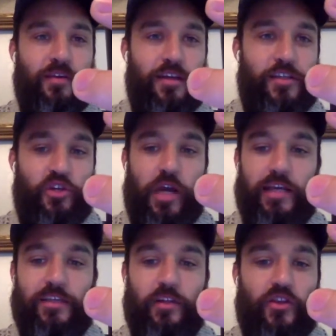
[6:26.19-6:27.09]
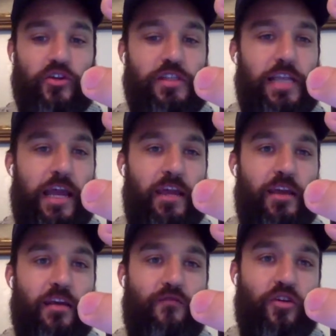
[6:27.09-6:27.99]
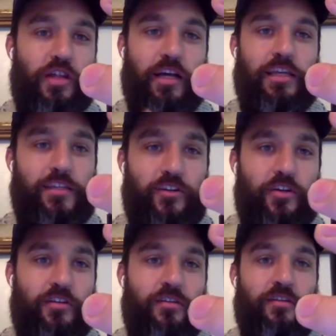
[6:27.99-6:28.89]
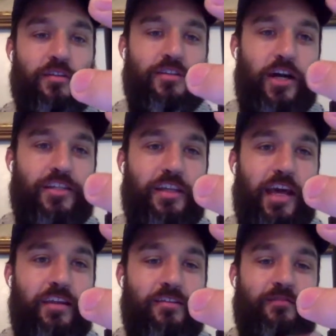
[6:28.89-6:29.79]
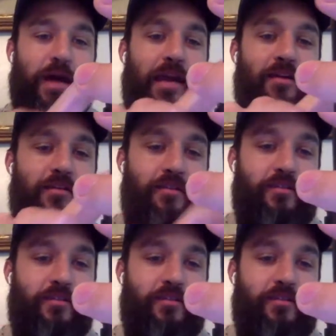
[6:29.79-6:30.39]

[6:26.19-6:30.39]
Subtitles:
I'll see you guys on Thursday, 4 o'clock Eastern. Talk to you then. Bye.